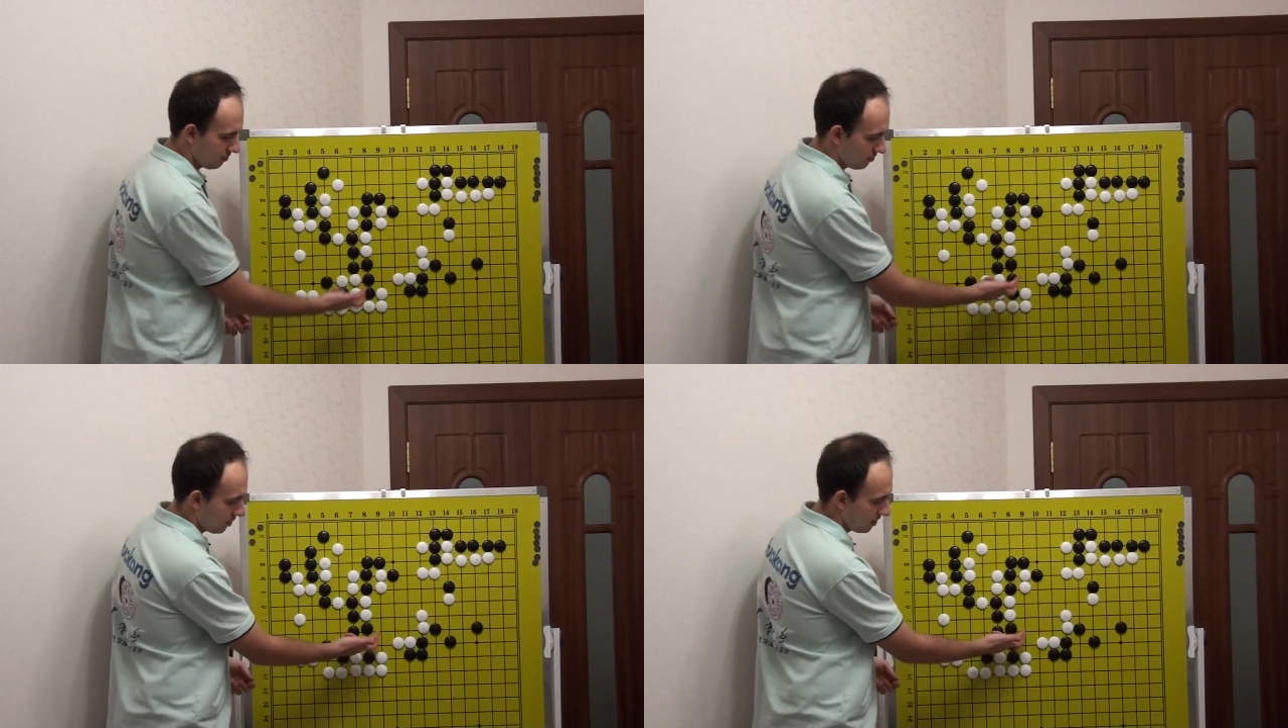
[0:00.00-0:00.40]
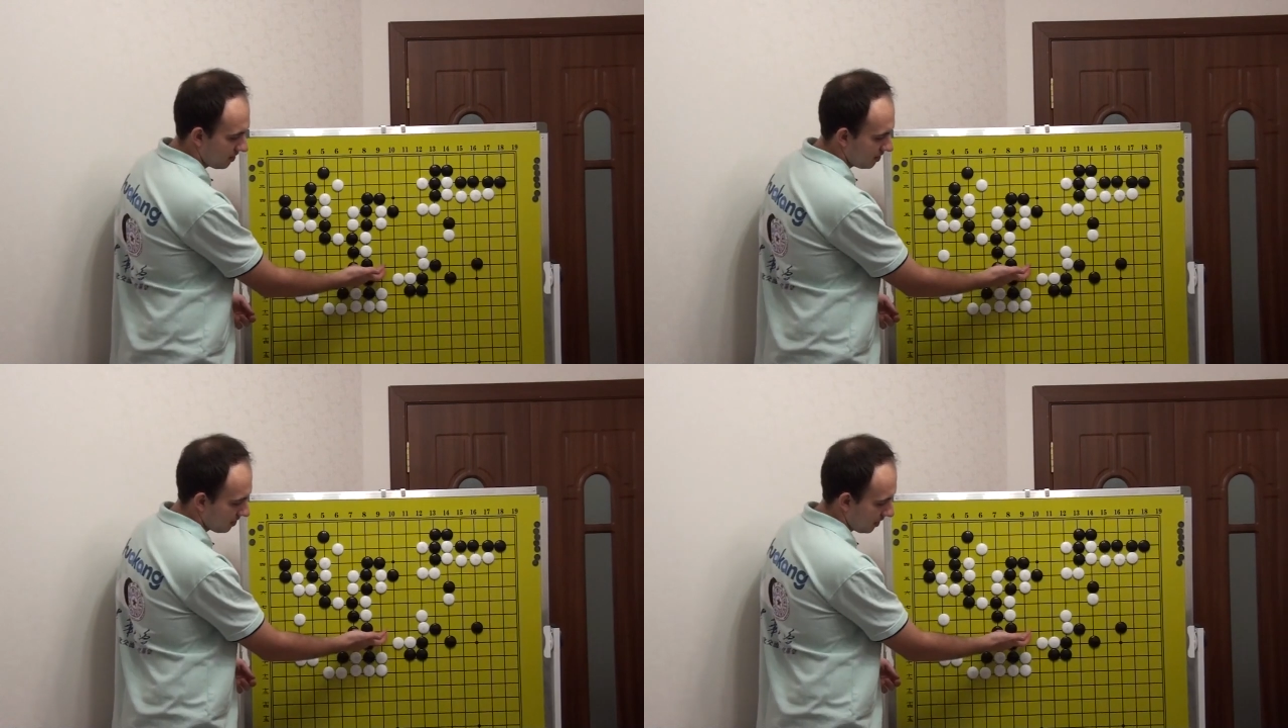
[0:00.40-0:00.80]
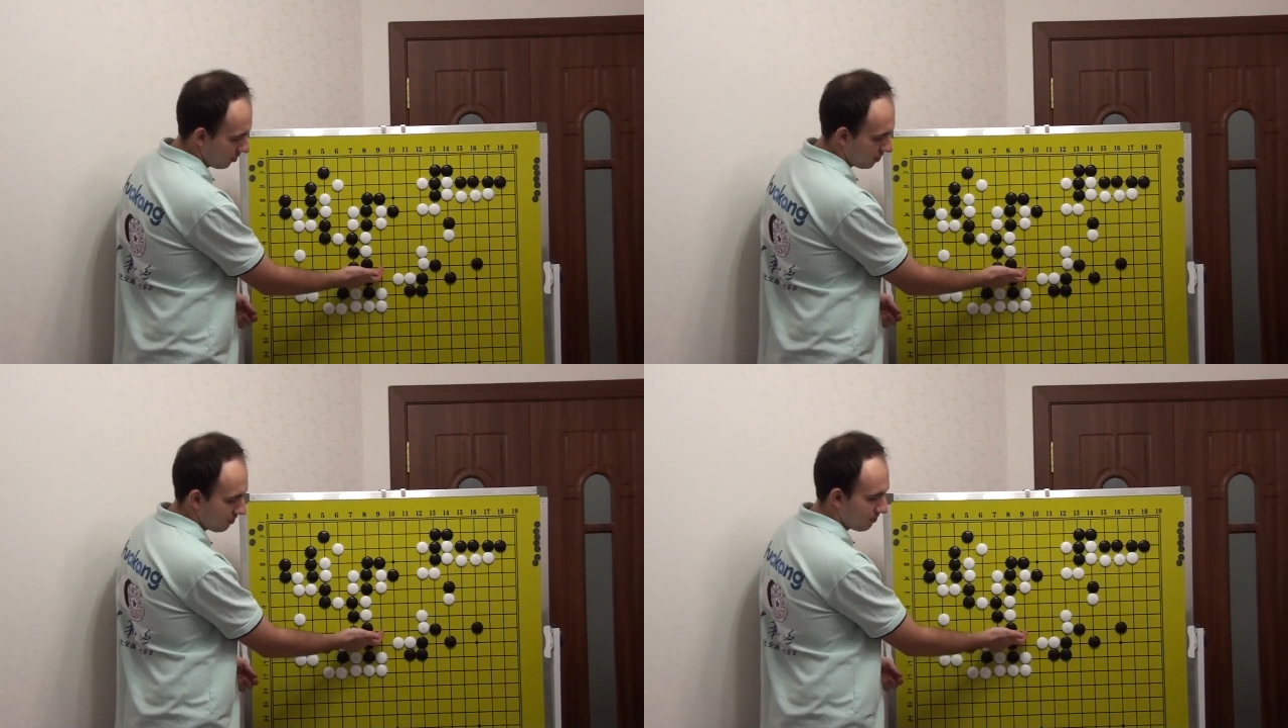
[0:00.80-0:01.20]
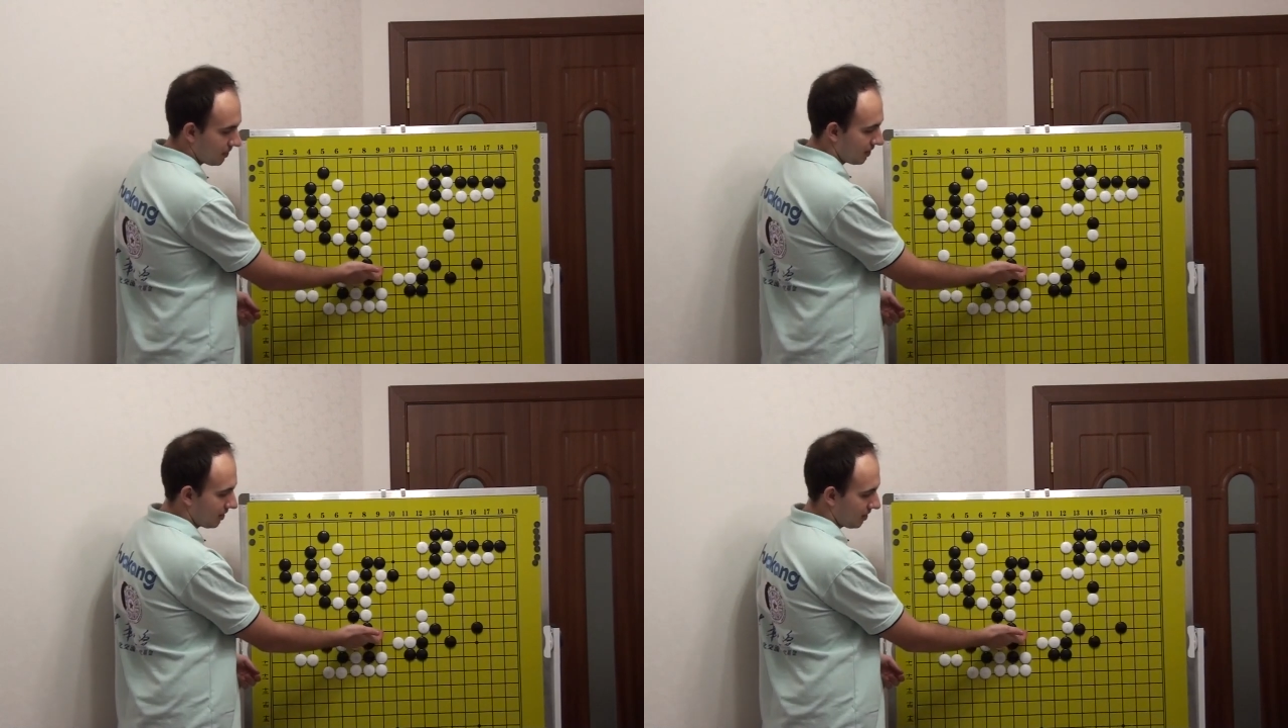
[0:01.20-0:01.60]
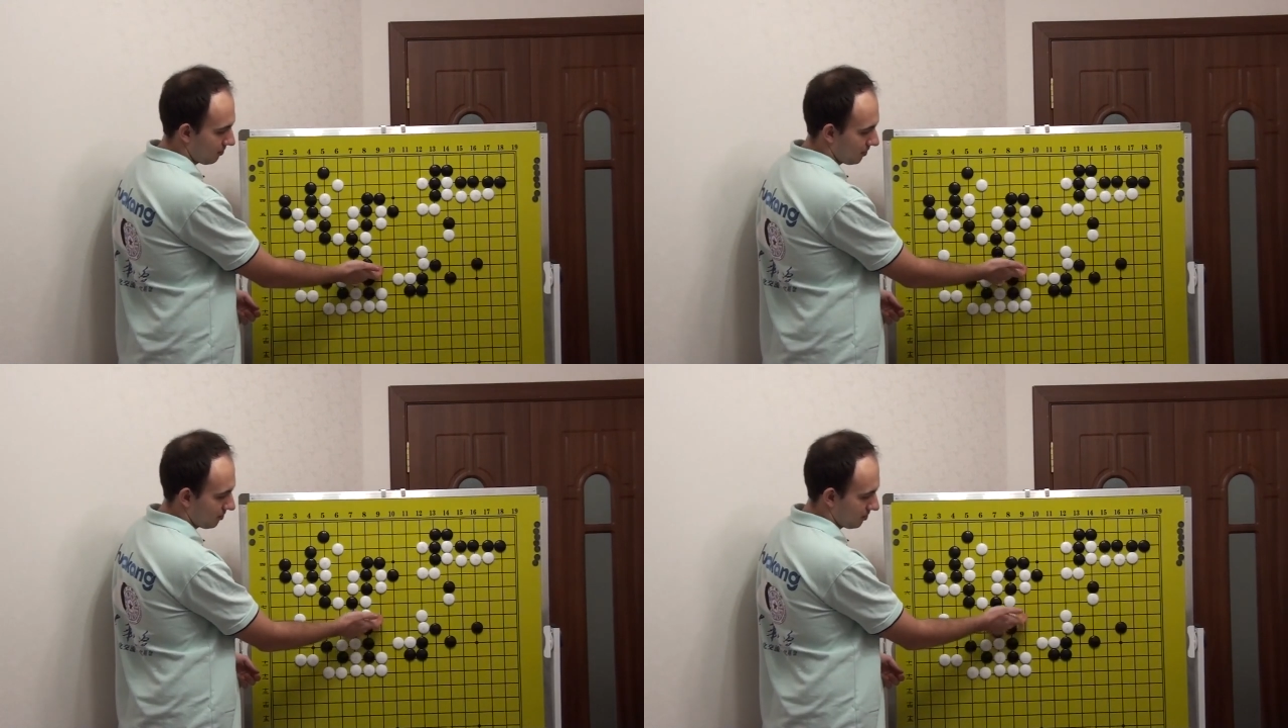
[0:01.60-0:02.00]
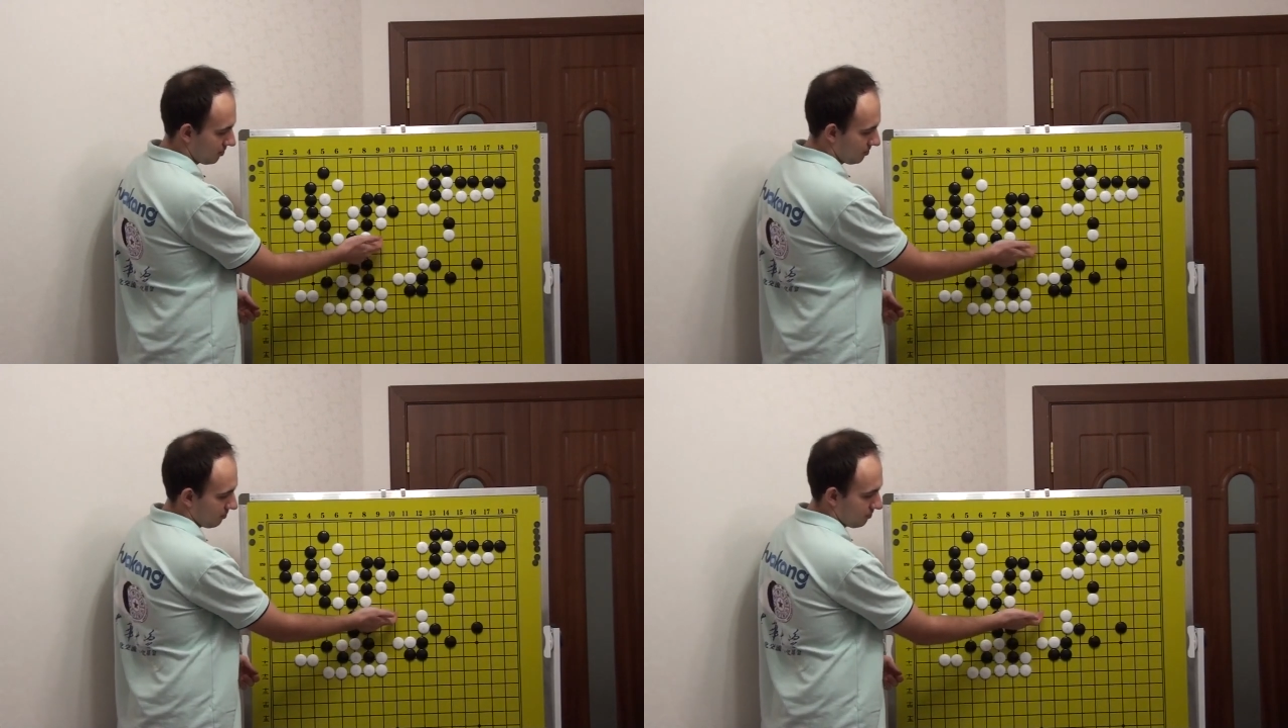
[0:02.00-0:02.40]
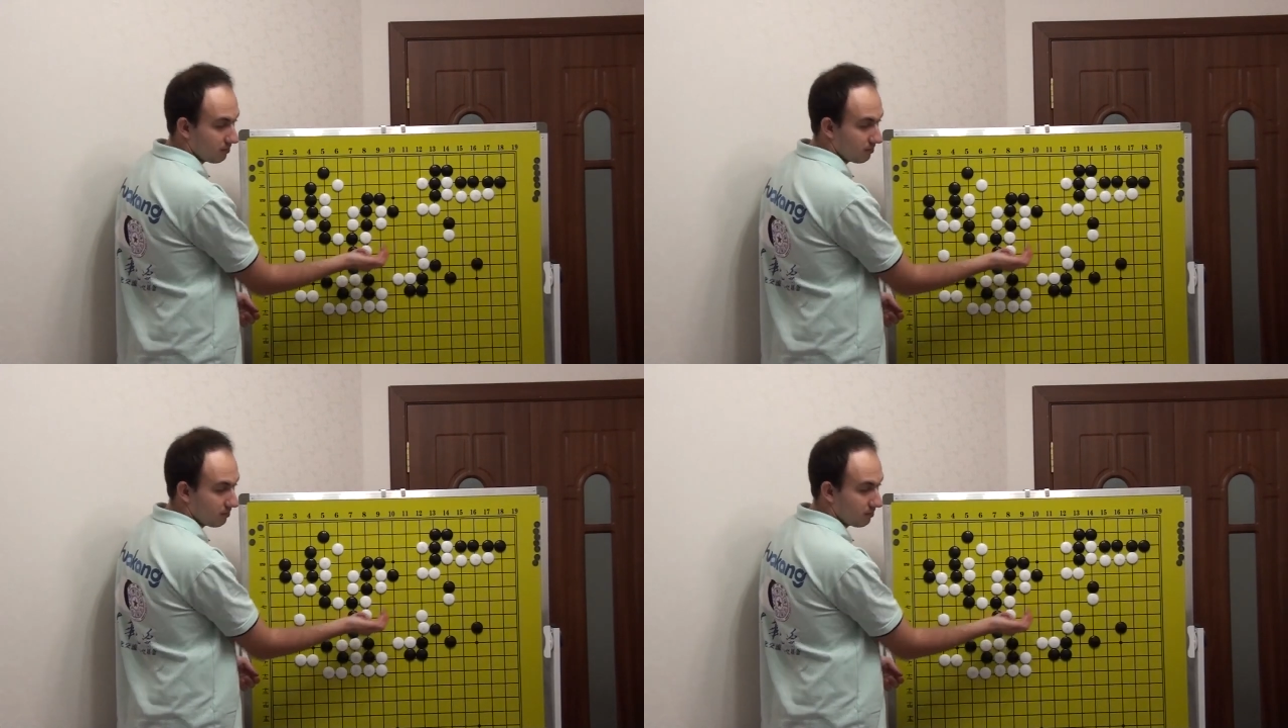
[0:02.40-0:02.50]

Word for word: White cannot even play here because